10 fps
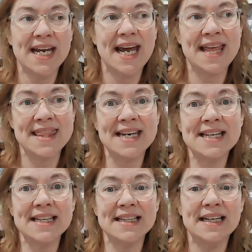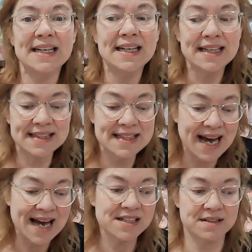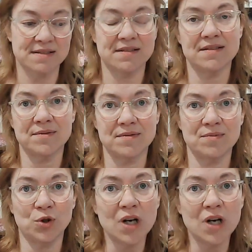And then that will